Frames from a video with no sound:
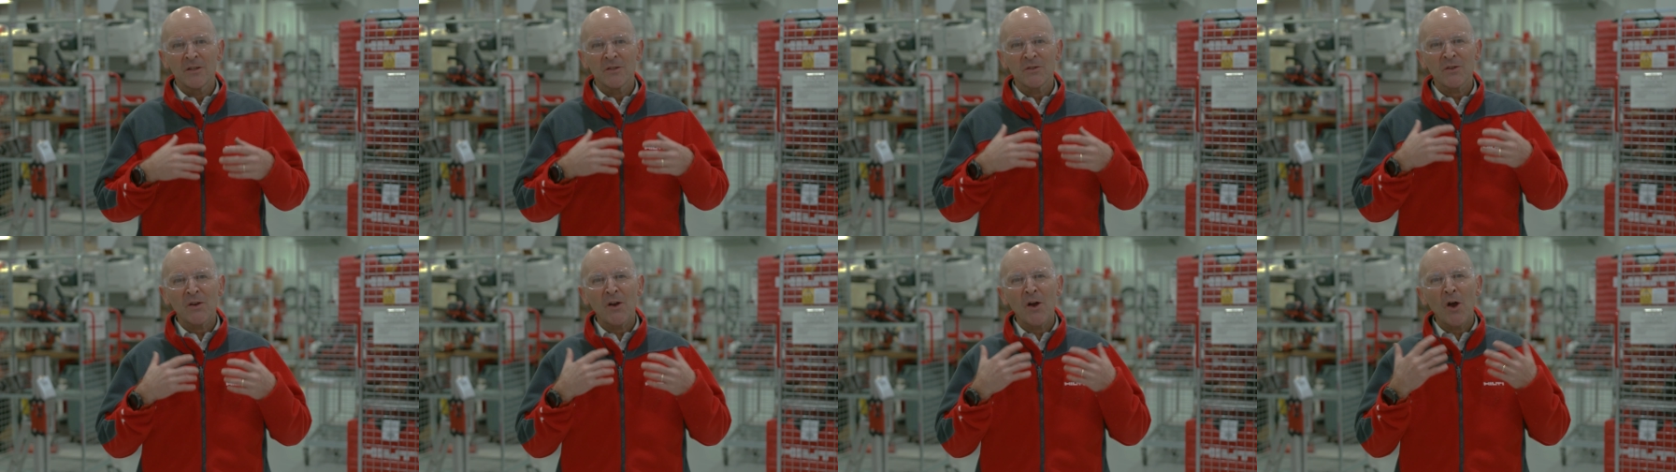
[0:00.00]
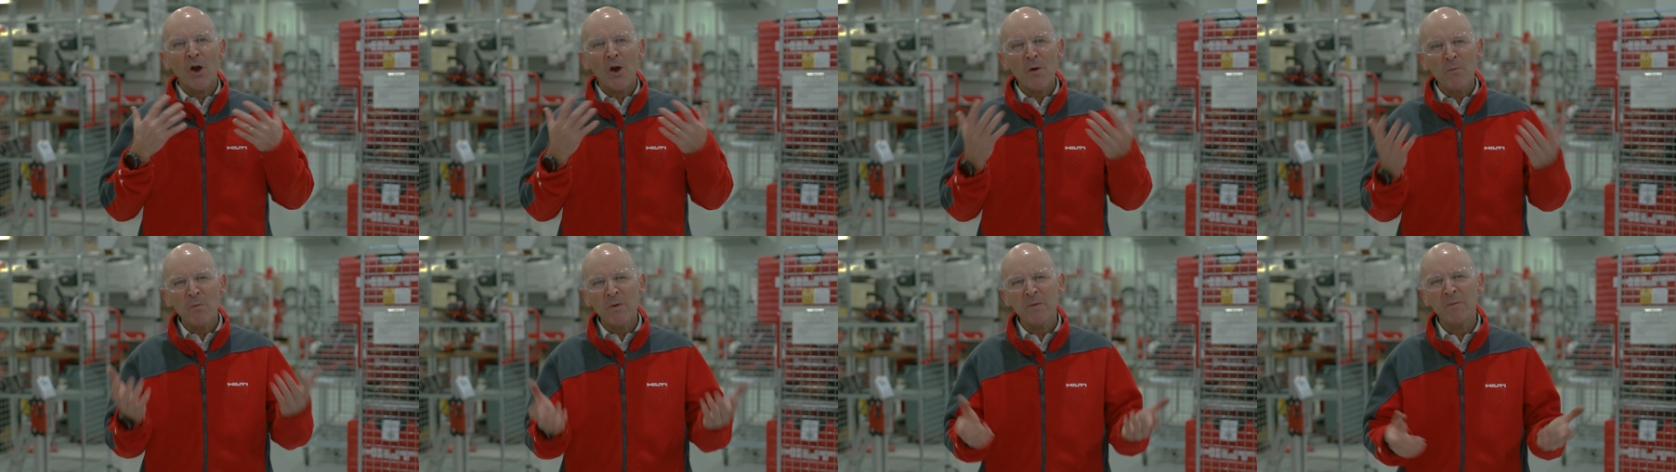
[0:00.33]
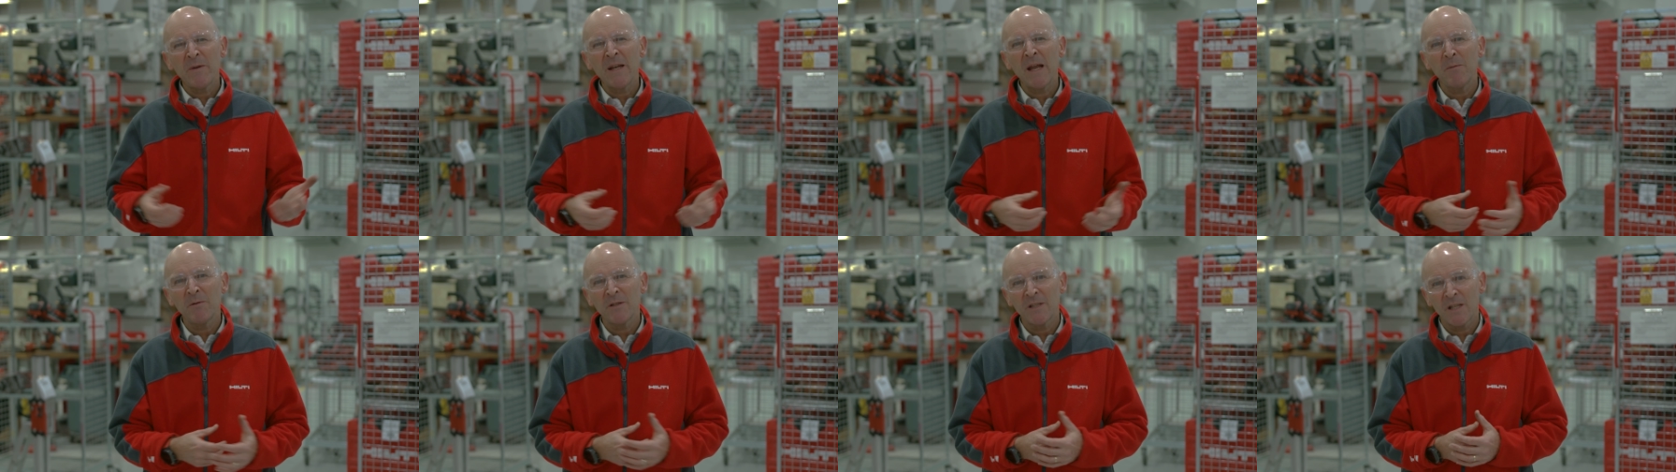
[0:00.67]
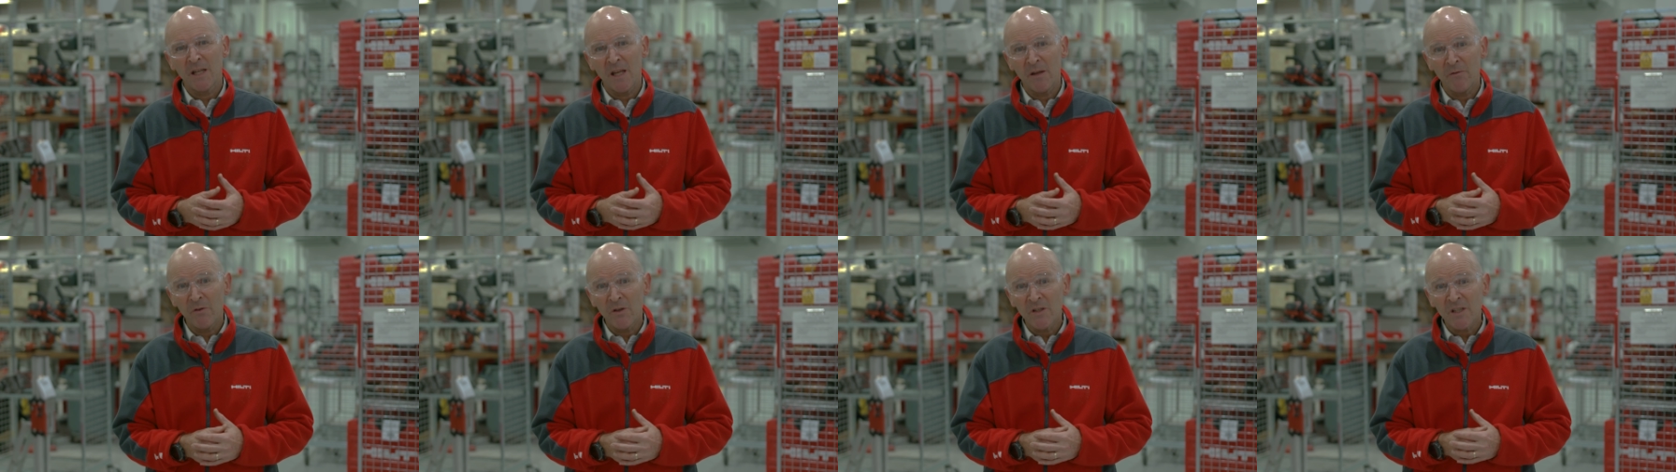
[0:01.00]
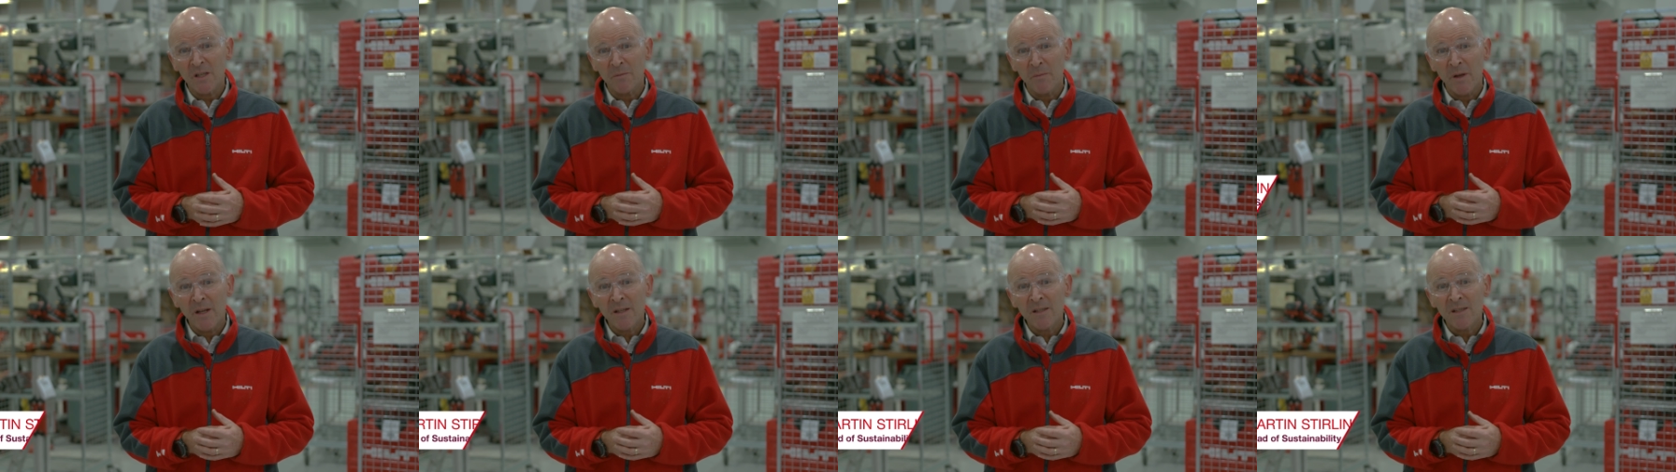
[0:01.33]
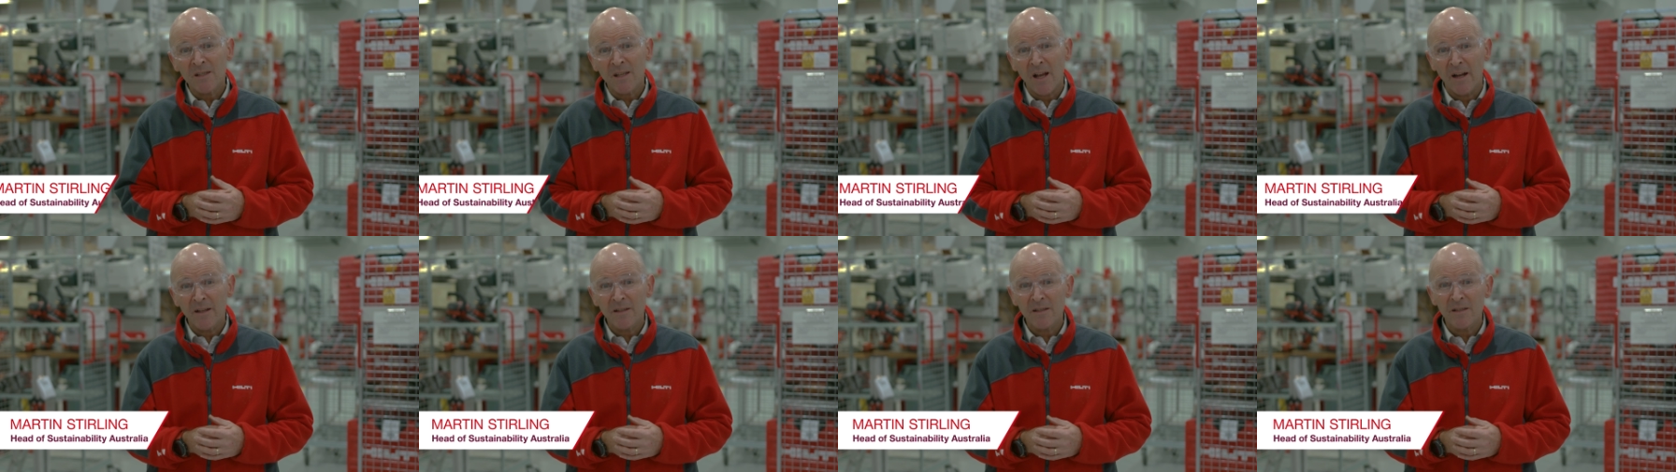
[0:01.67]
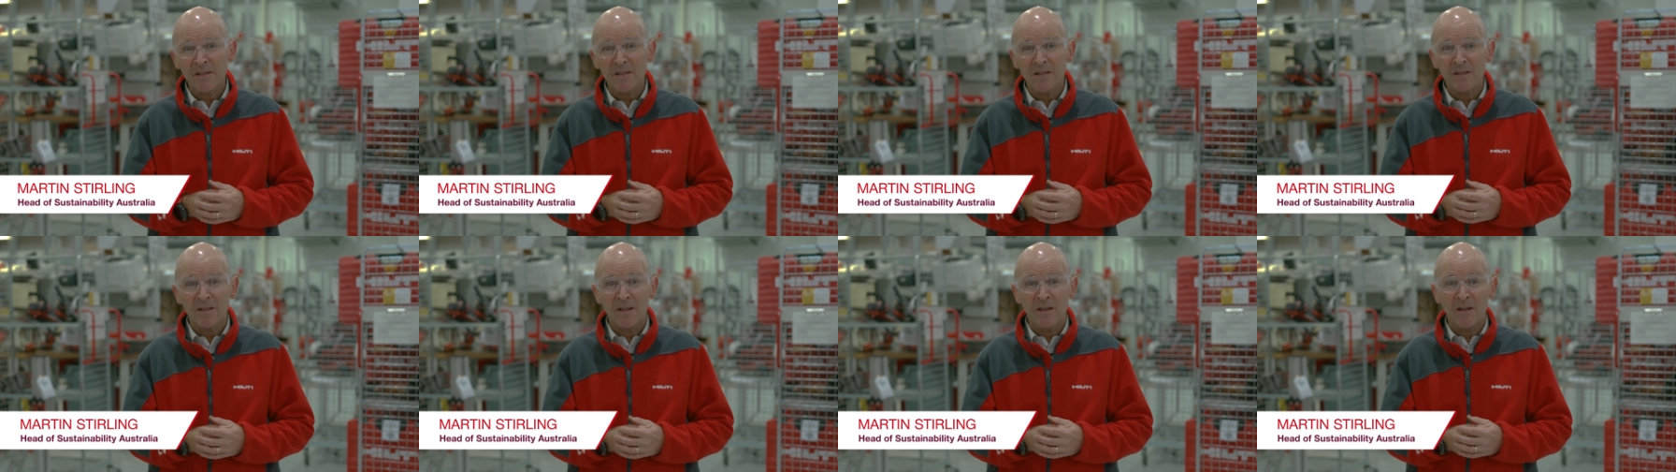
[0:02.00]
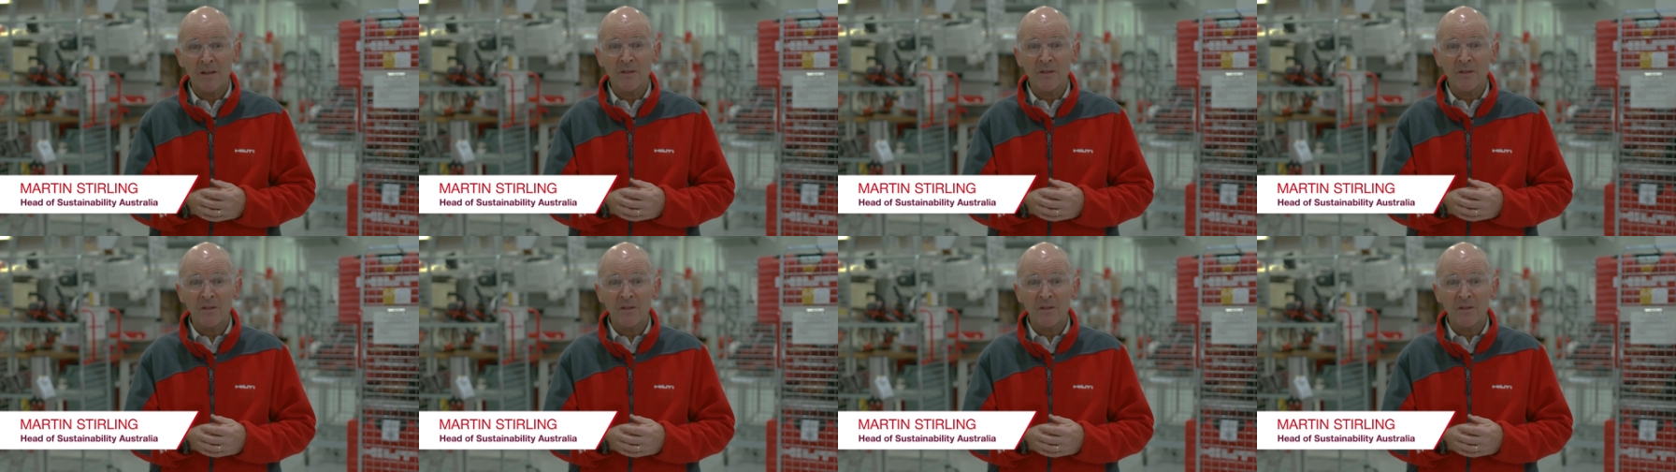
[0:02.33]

So I hope we'll be able to give you some insights